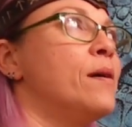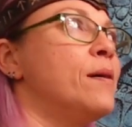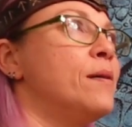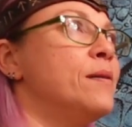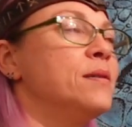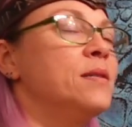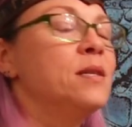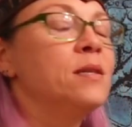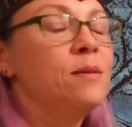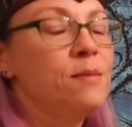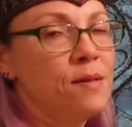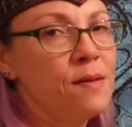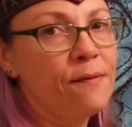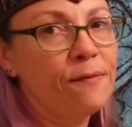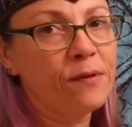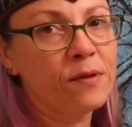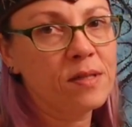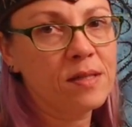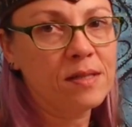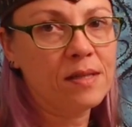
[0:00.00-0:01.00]
some
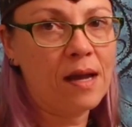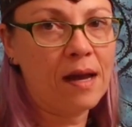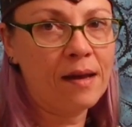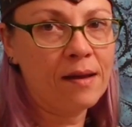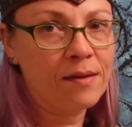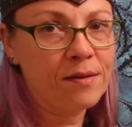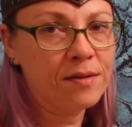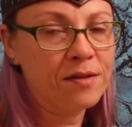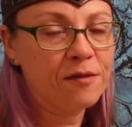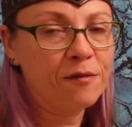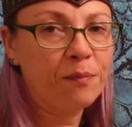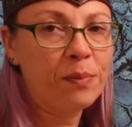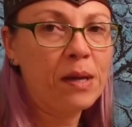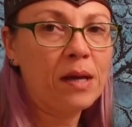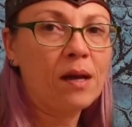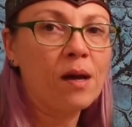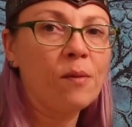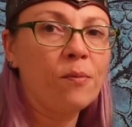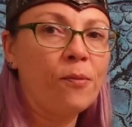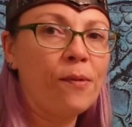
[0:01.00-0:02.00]
different styles of
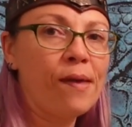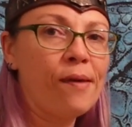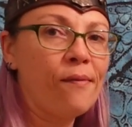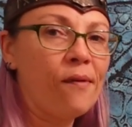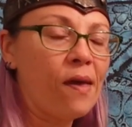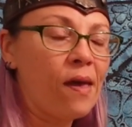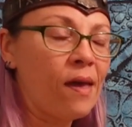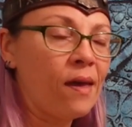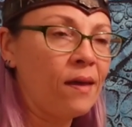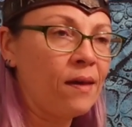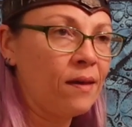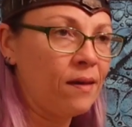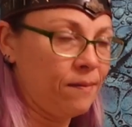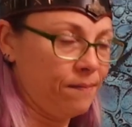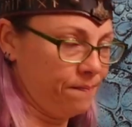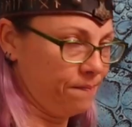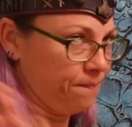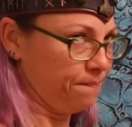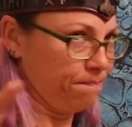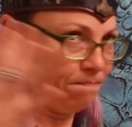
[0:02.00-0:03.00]
pickup weaving,
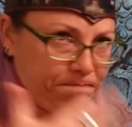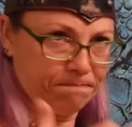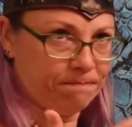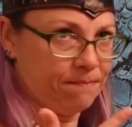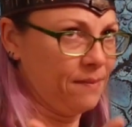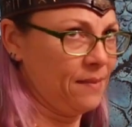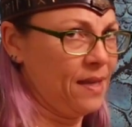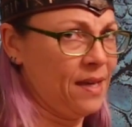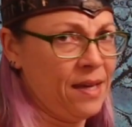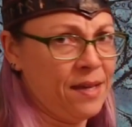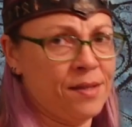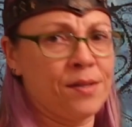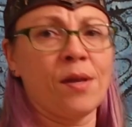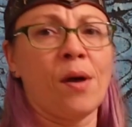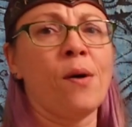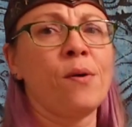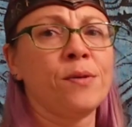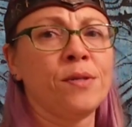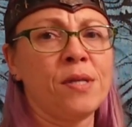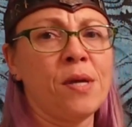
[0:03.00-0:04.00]
is
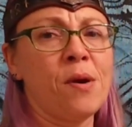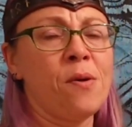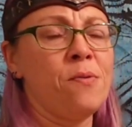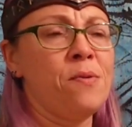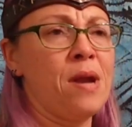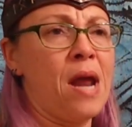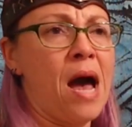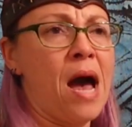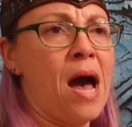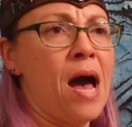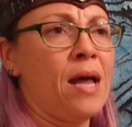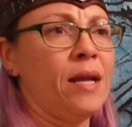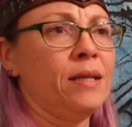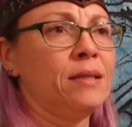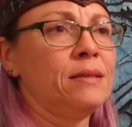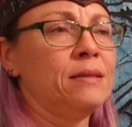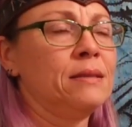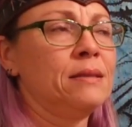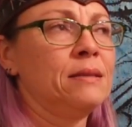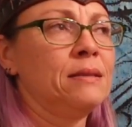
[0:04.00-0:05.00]
also not
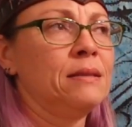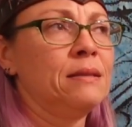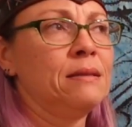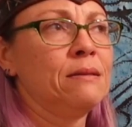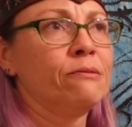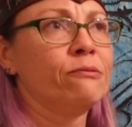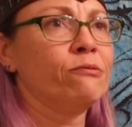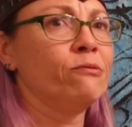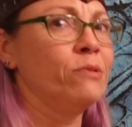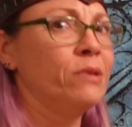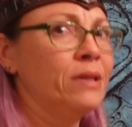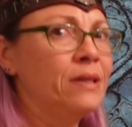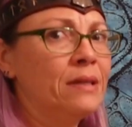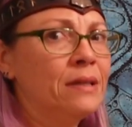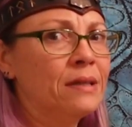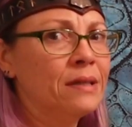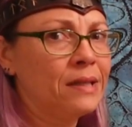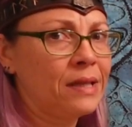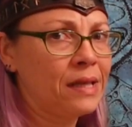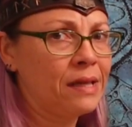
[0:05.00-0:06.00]

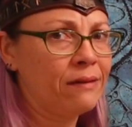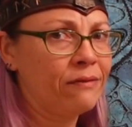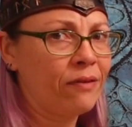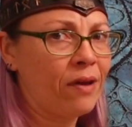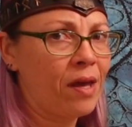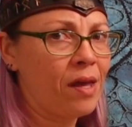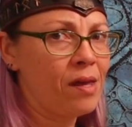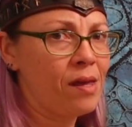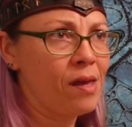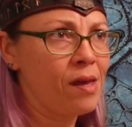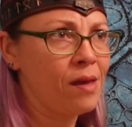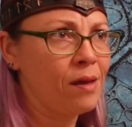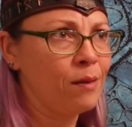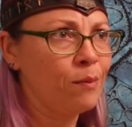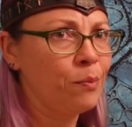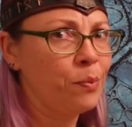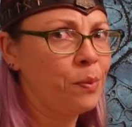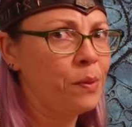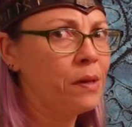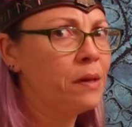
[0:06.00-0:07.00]
really
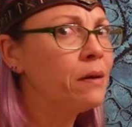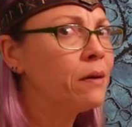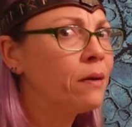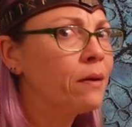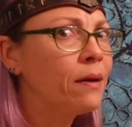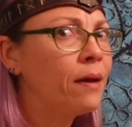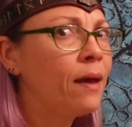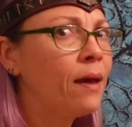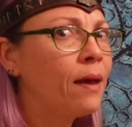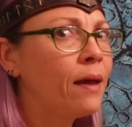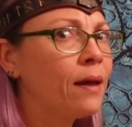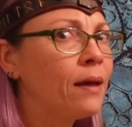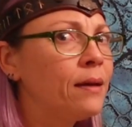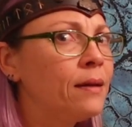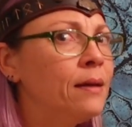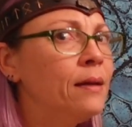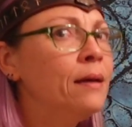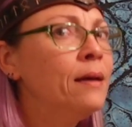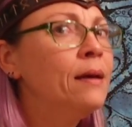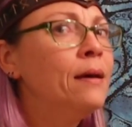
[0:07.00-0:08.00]
Viking
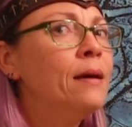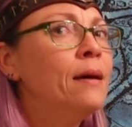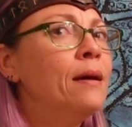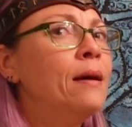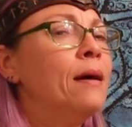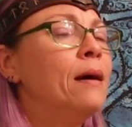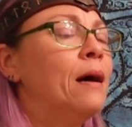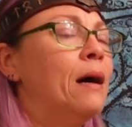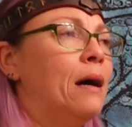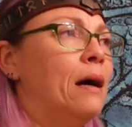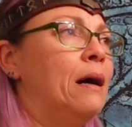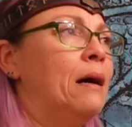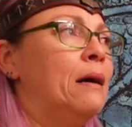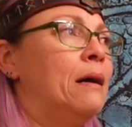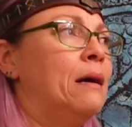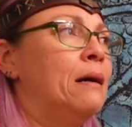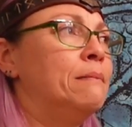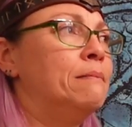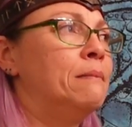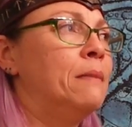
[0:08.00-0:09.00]
period.
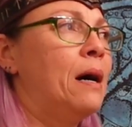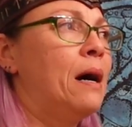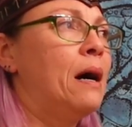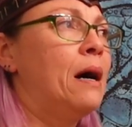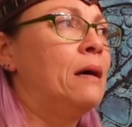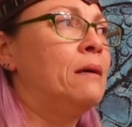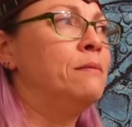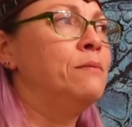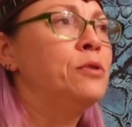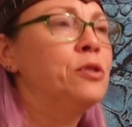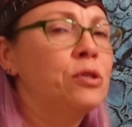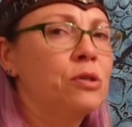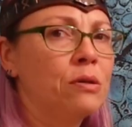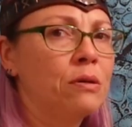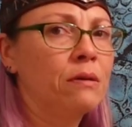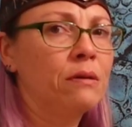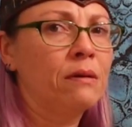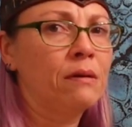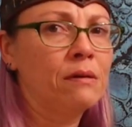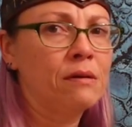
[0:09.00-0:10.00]
I'm
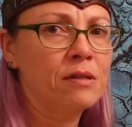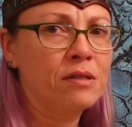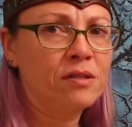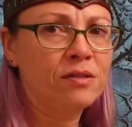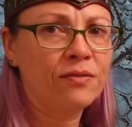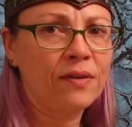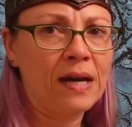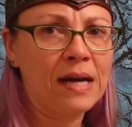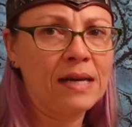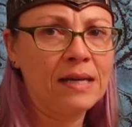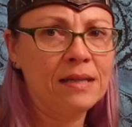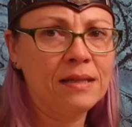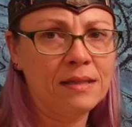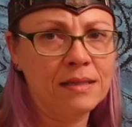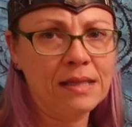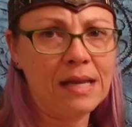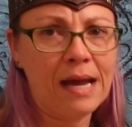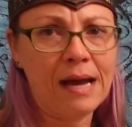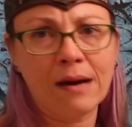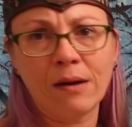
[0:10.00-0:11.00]
sure there's
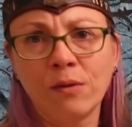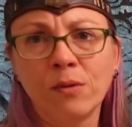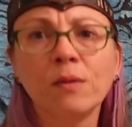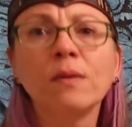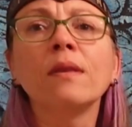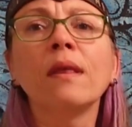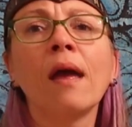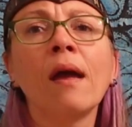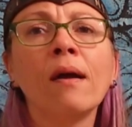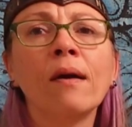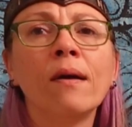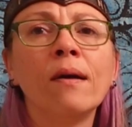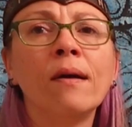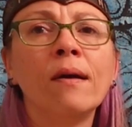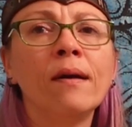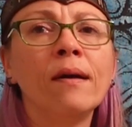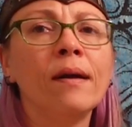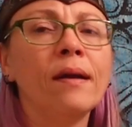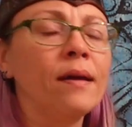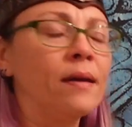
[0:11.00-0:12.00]
finds out
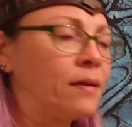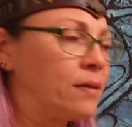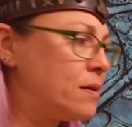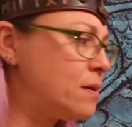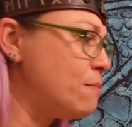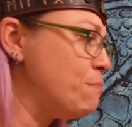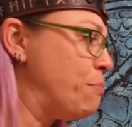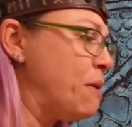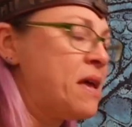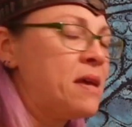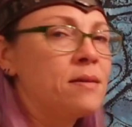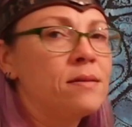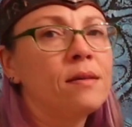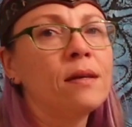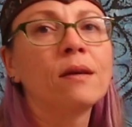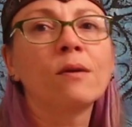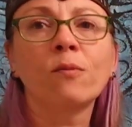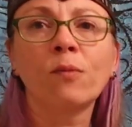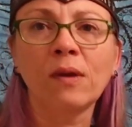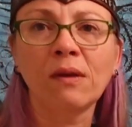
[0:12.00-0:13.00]
there. It's a
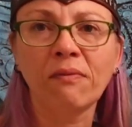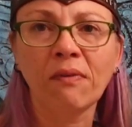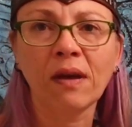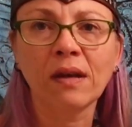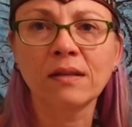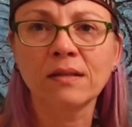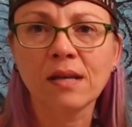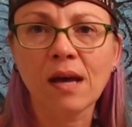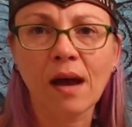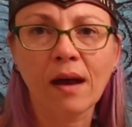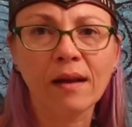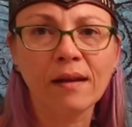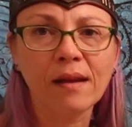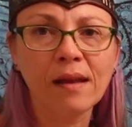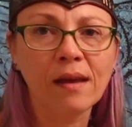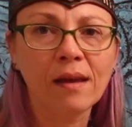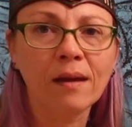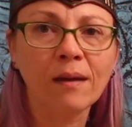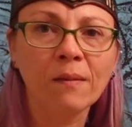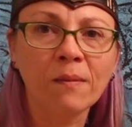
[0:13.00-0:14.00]
basic weaving
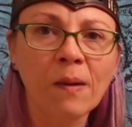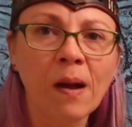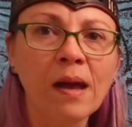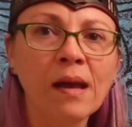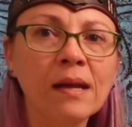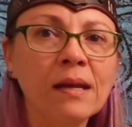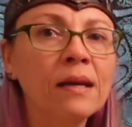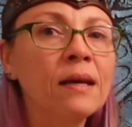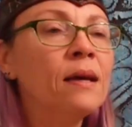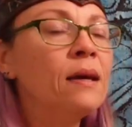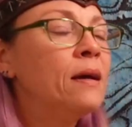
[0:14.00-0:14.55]
technique, right?